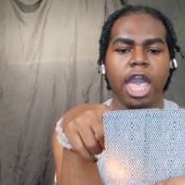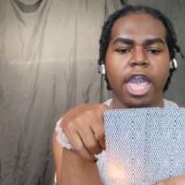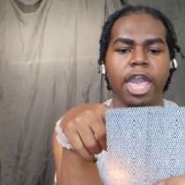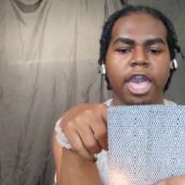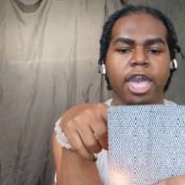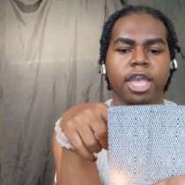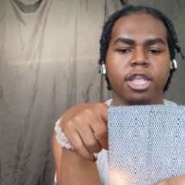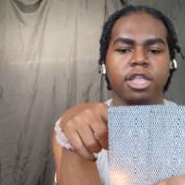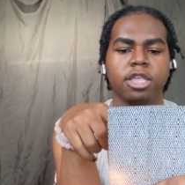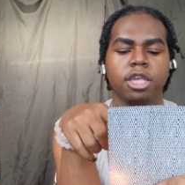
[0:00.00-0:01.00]

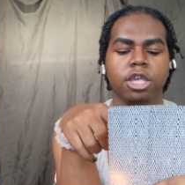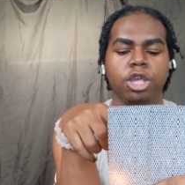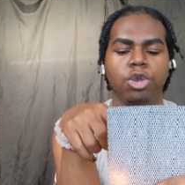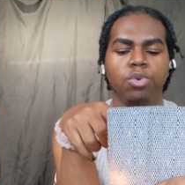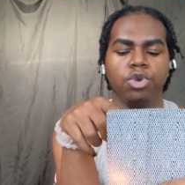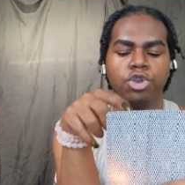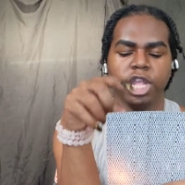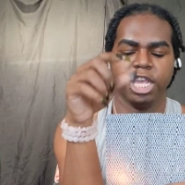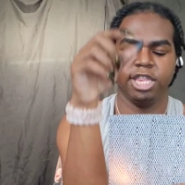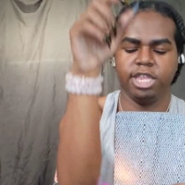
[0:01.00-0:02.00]
and you you're
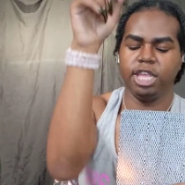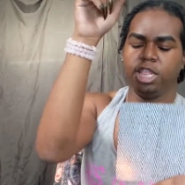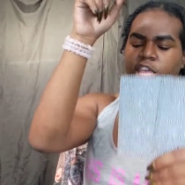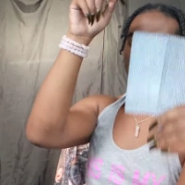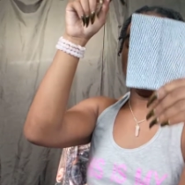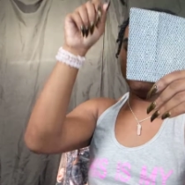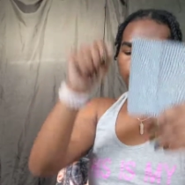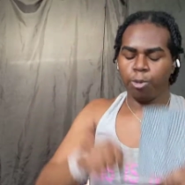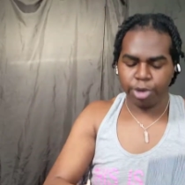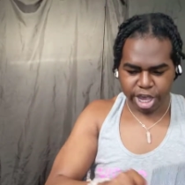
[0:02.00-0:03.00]
like sitting there with your
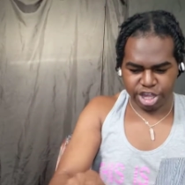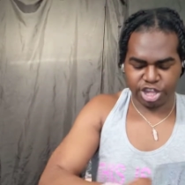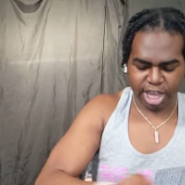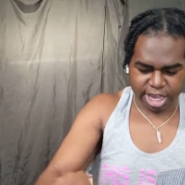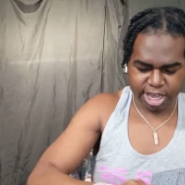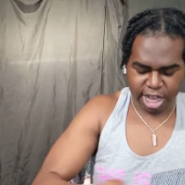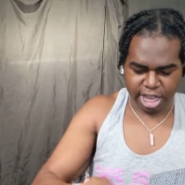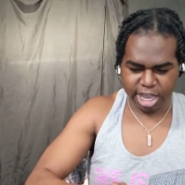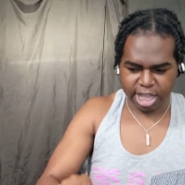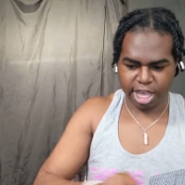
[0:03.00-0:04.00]
notebook and just like
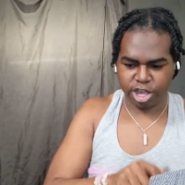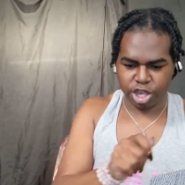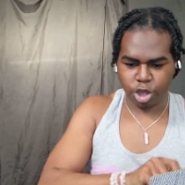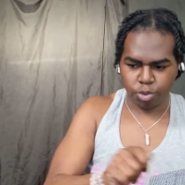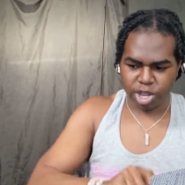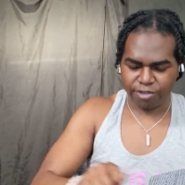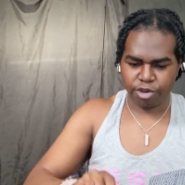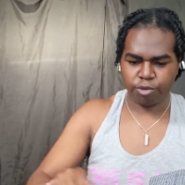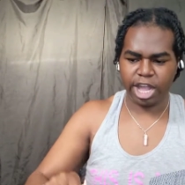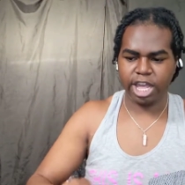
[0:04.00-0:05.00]
studying, like you know
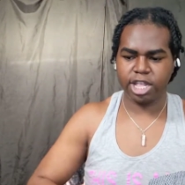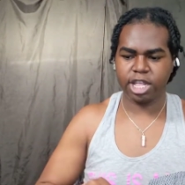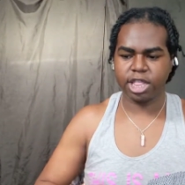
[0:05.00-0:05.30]
whatever, writing in the,